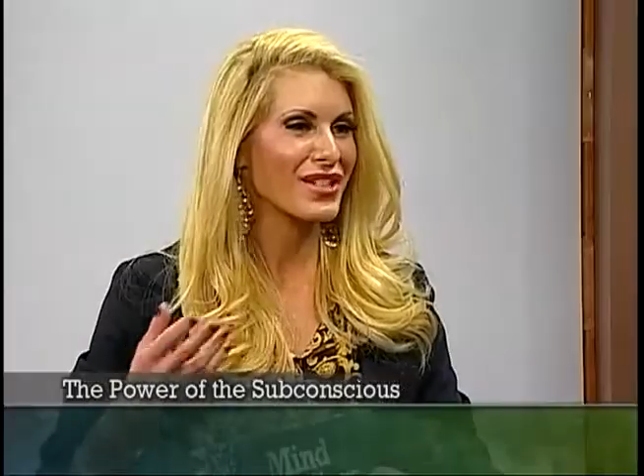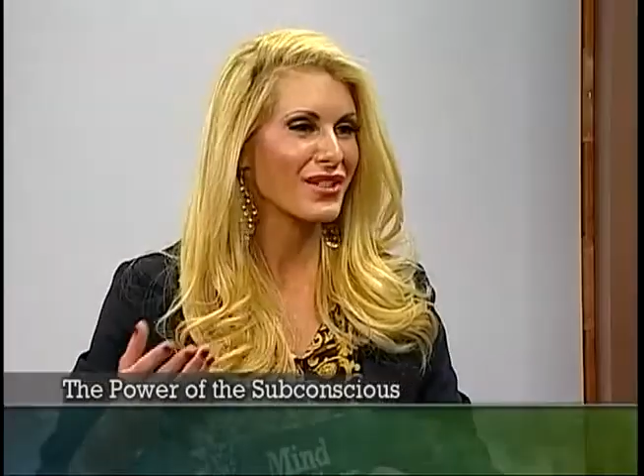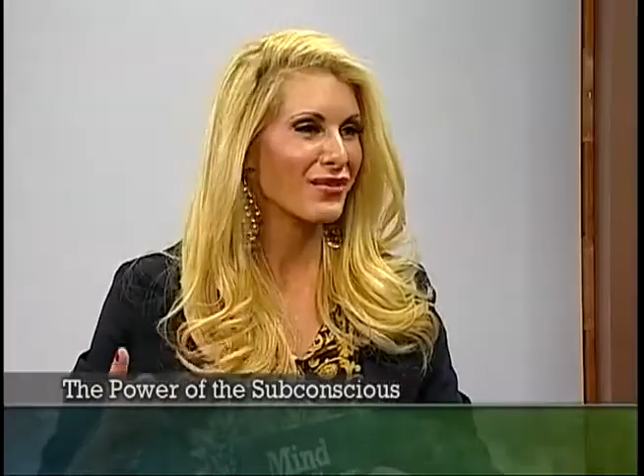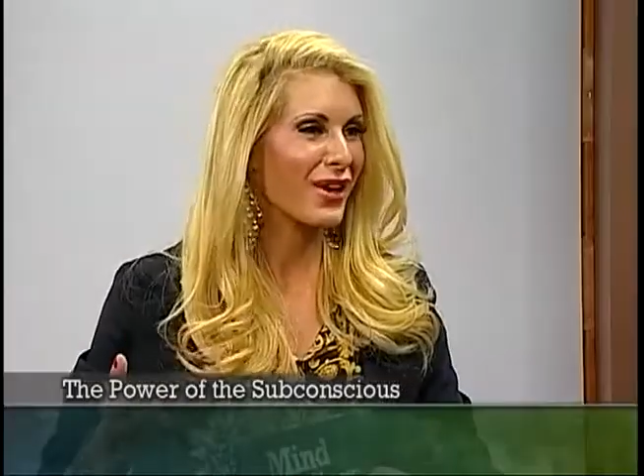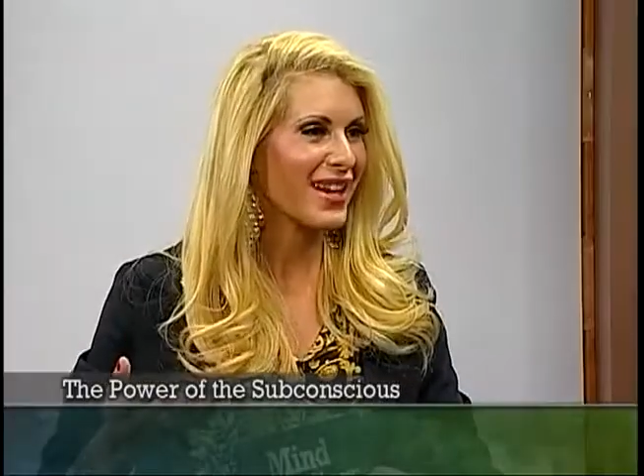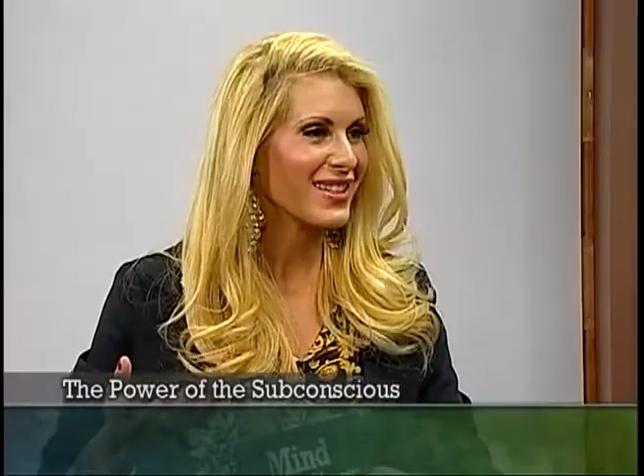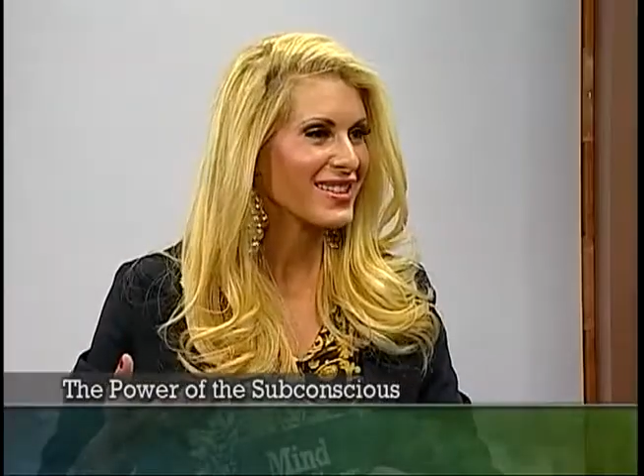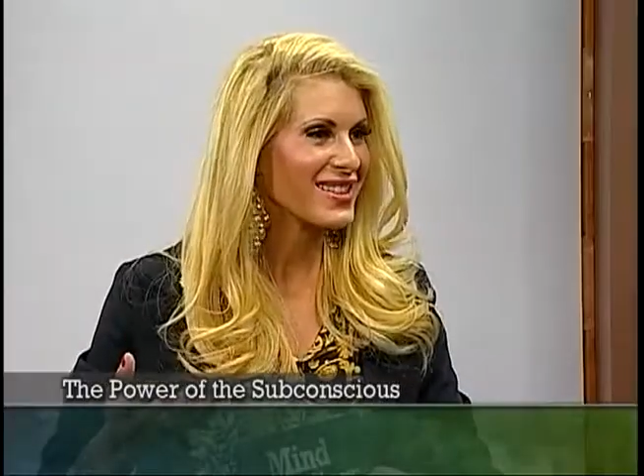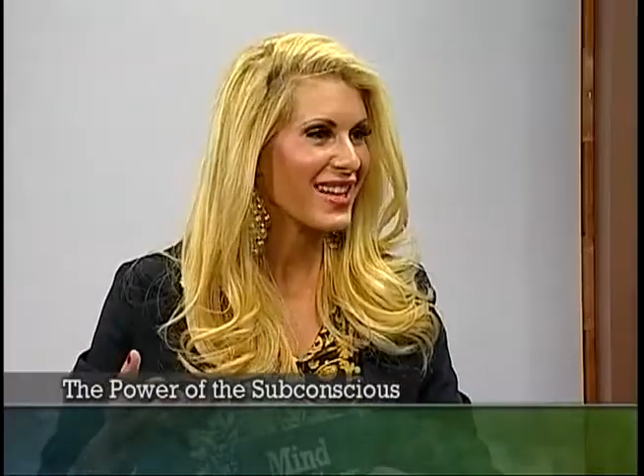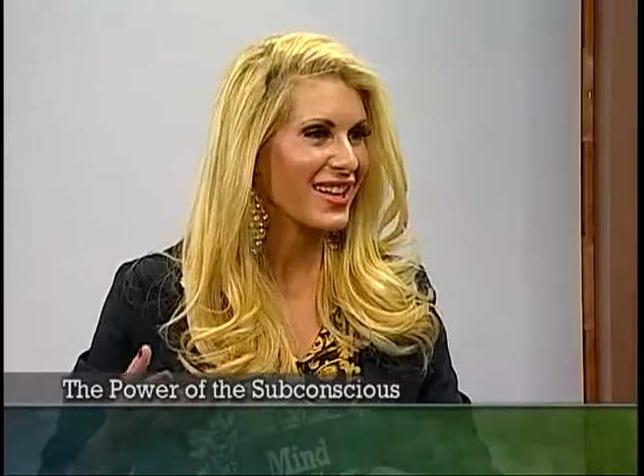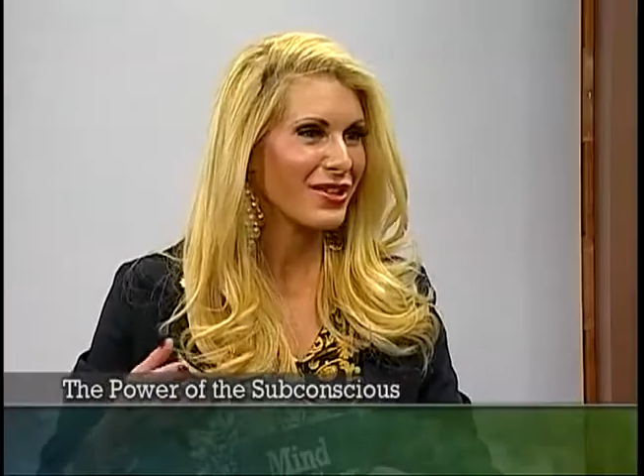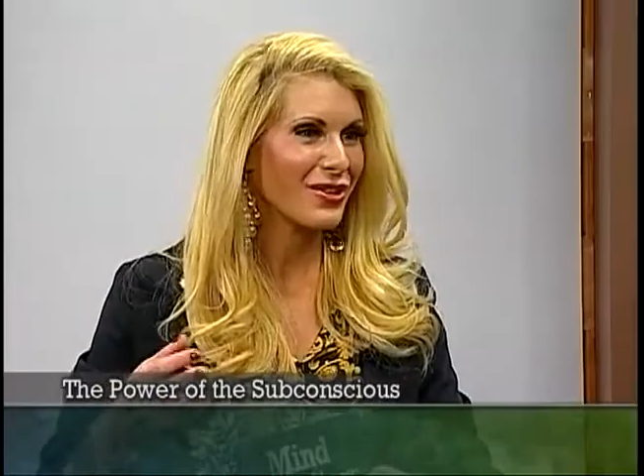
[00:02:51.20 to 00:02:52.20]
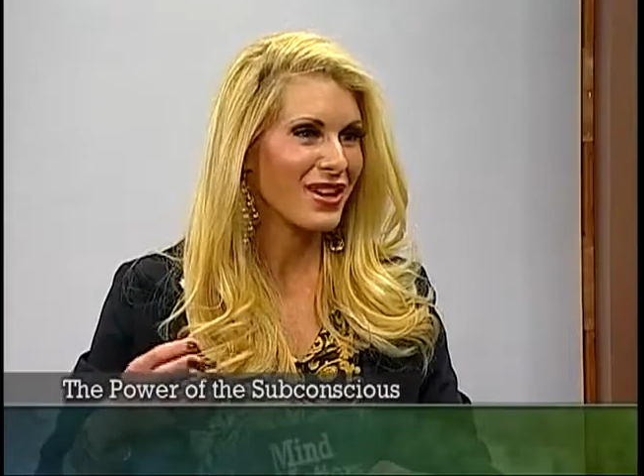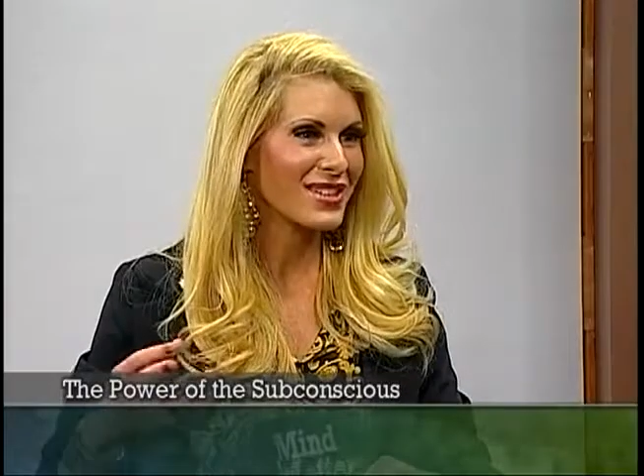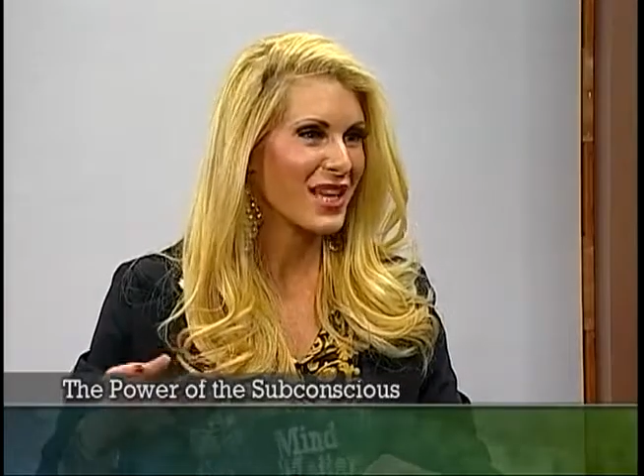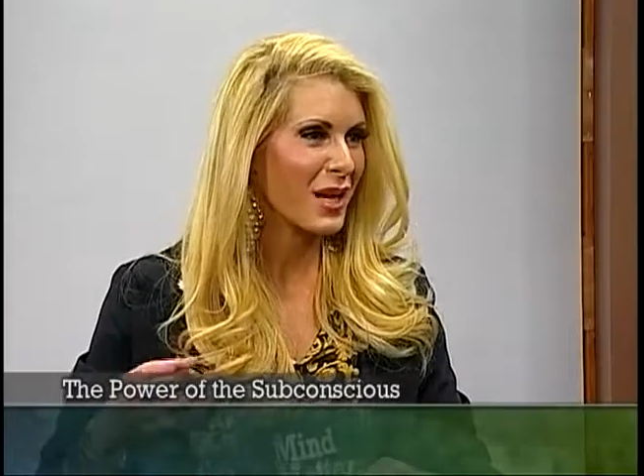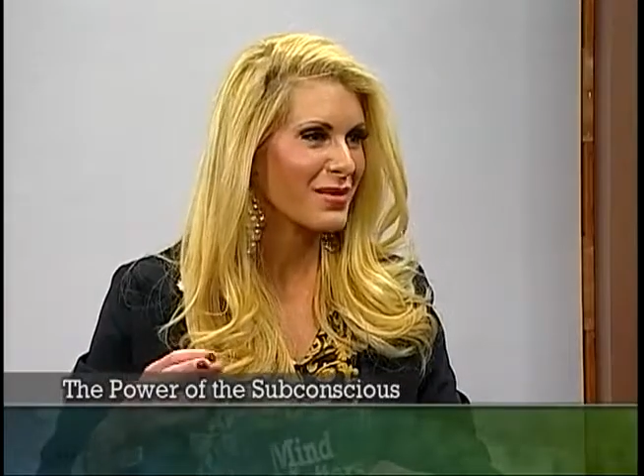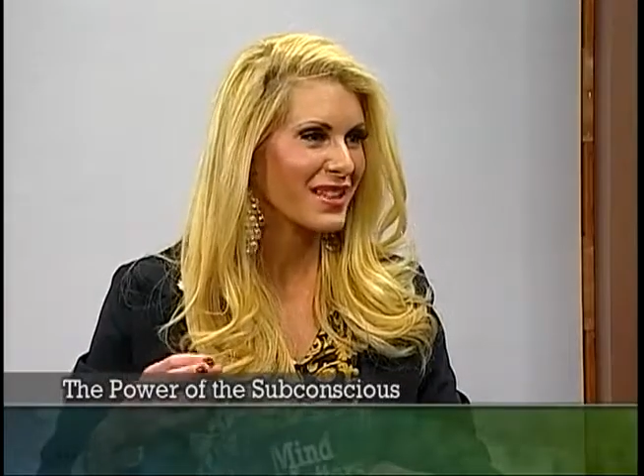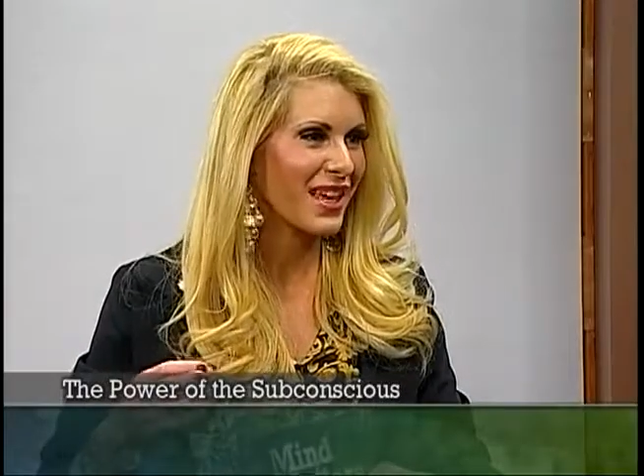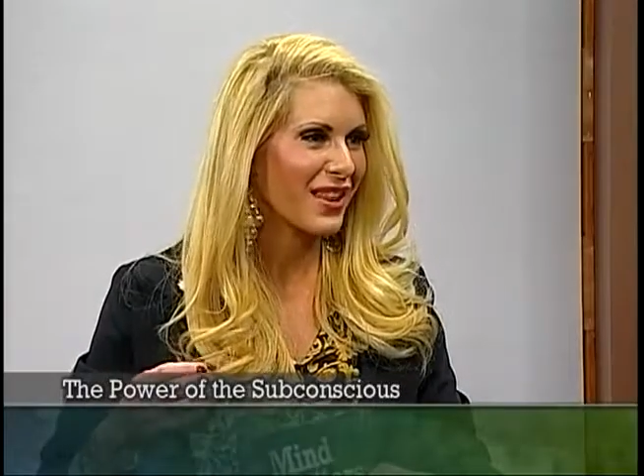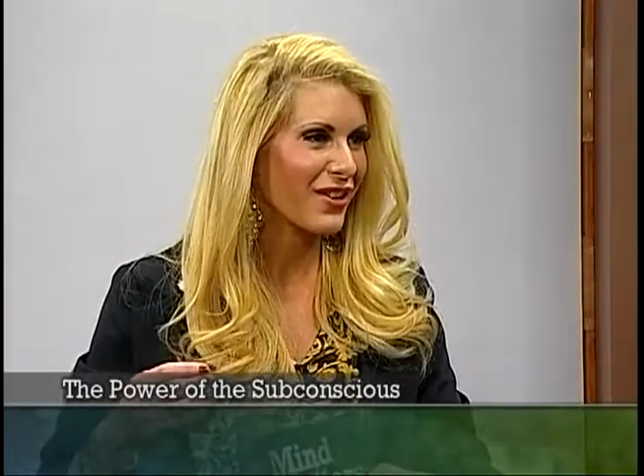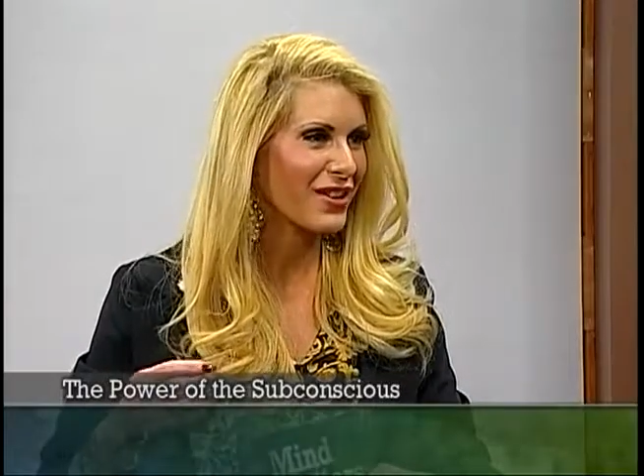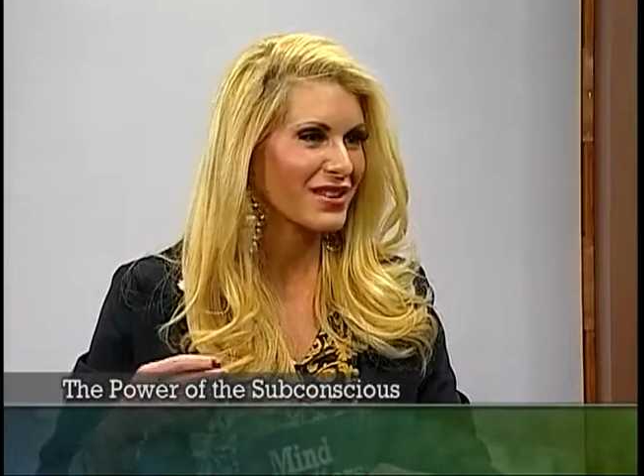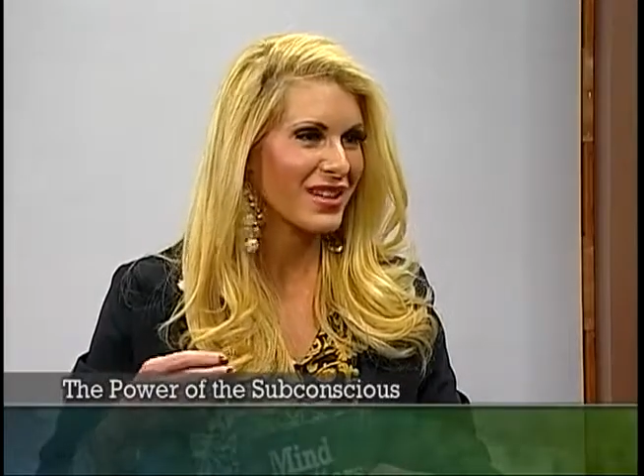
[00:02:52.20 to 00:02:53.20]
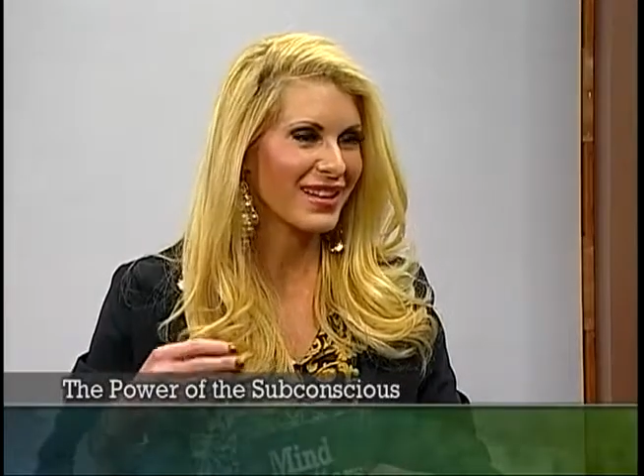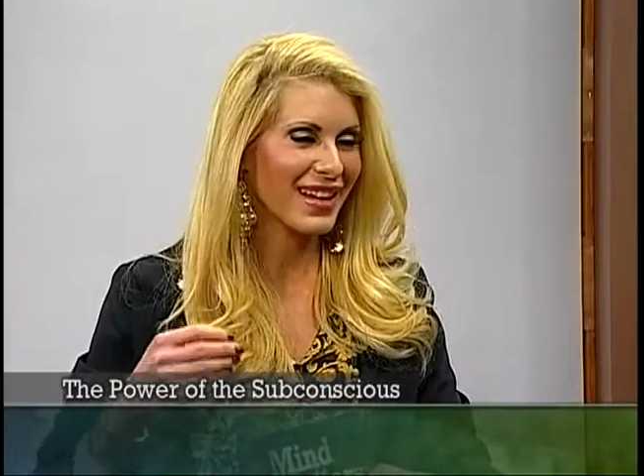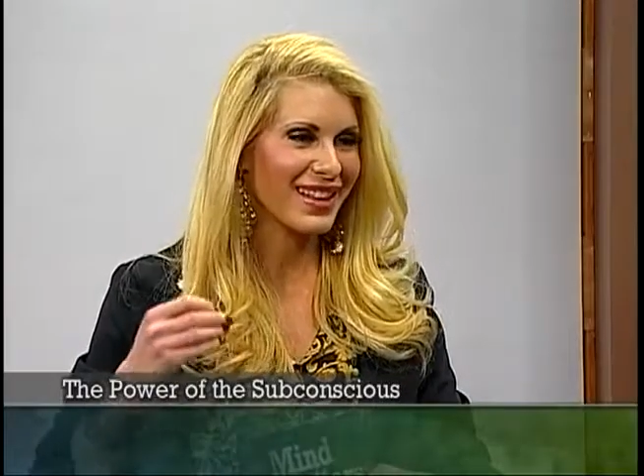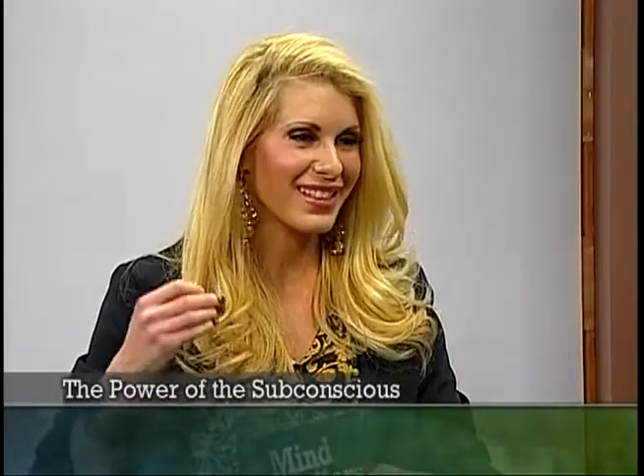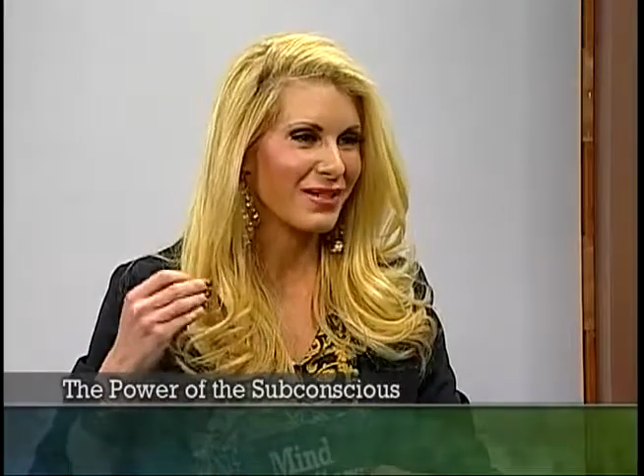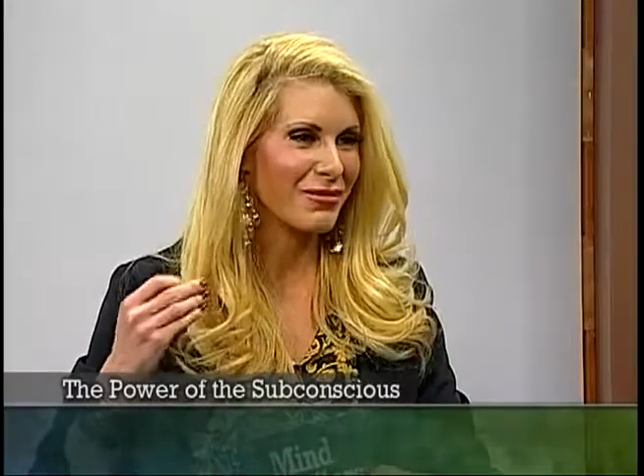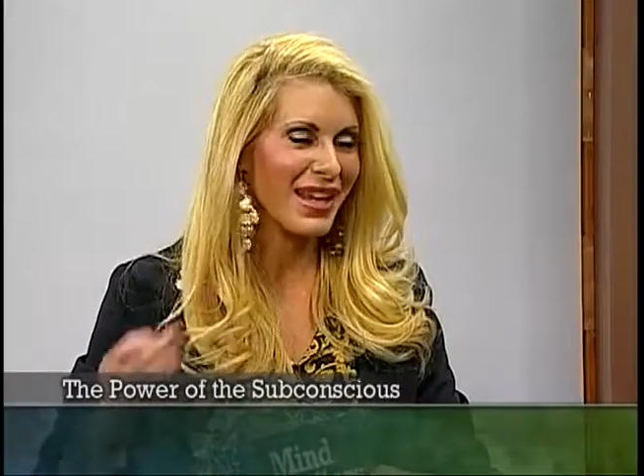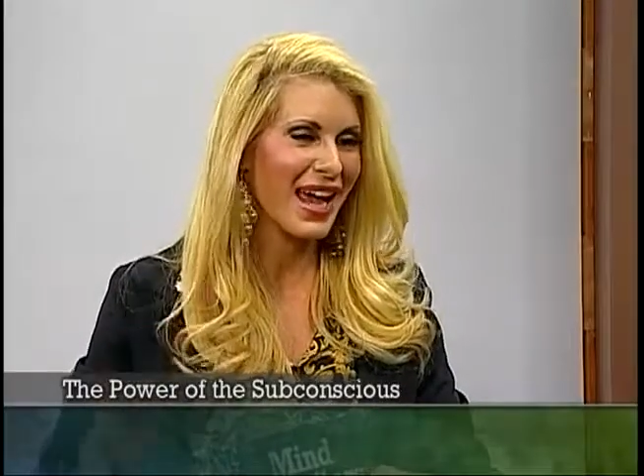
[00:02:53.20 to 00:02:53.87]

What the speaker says: as friends, that you guys came together and said, like, we